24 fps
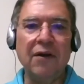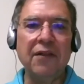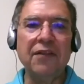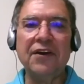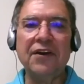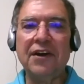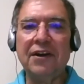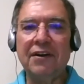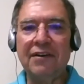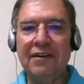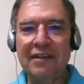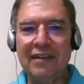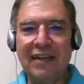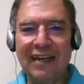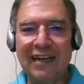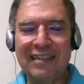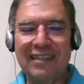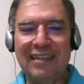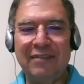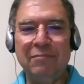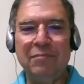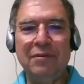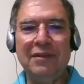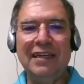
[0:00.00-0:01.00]
all there
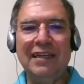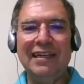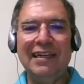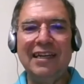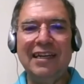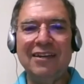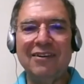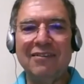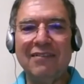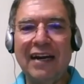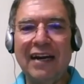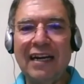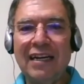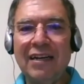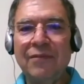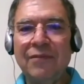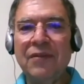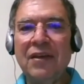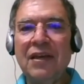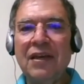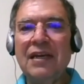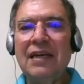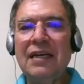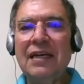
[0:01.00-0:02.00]
and not completely
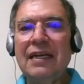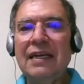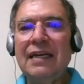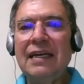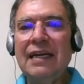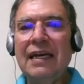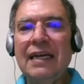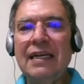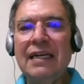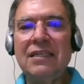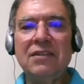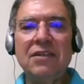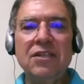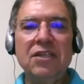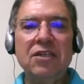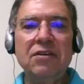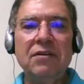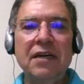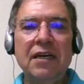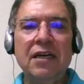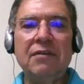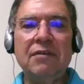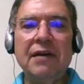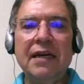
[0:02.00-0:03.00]
correct. And
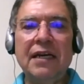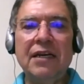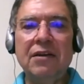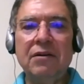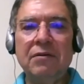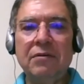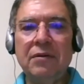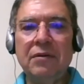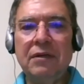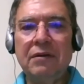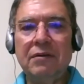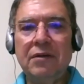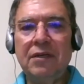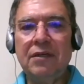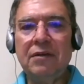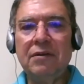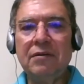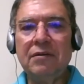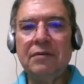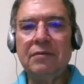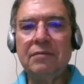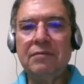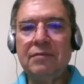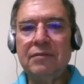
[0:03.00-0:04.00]
so you iterate,
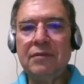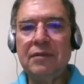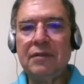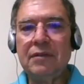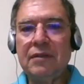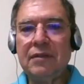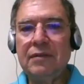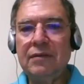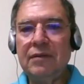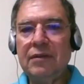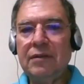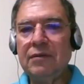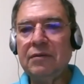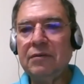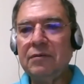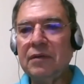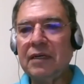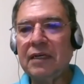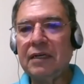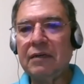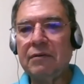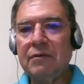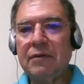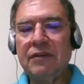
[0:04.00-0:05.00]
you
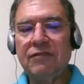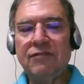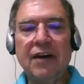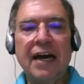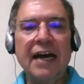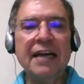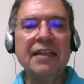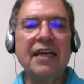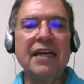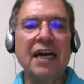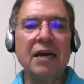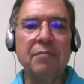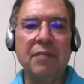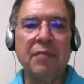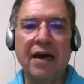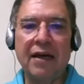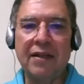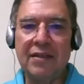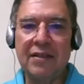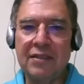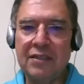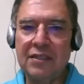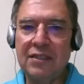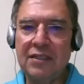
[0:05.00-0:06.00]
refine the
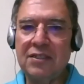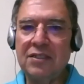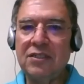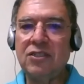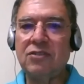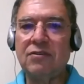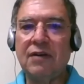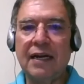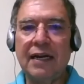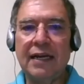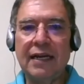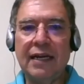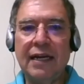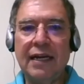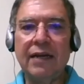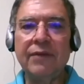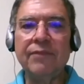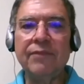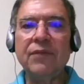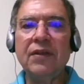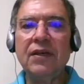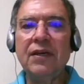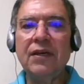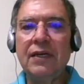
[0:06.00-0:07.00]
hypothesis and try
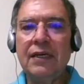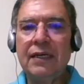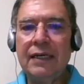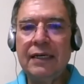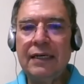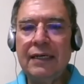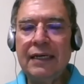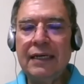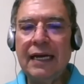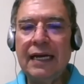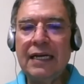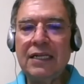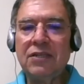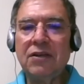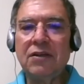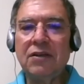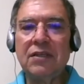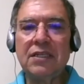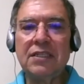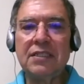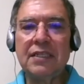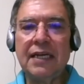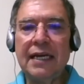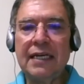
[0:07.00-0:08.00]
again.
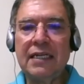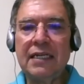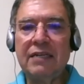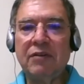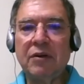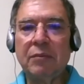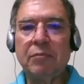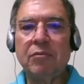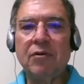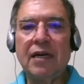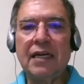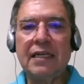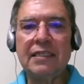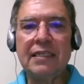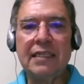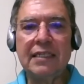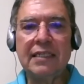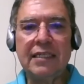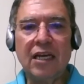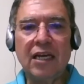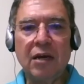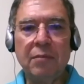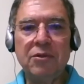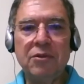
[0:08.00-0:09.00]
And so the scientific
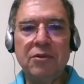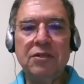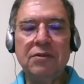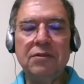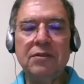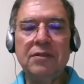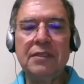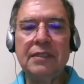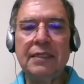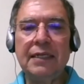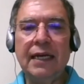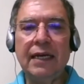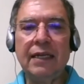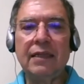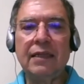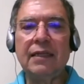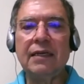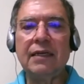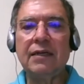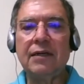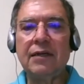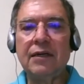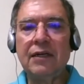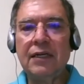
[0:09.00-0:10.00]
process helps you to
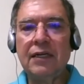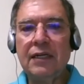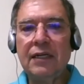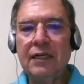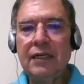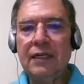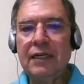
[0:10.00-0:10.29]
get there.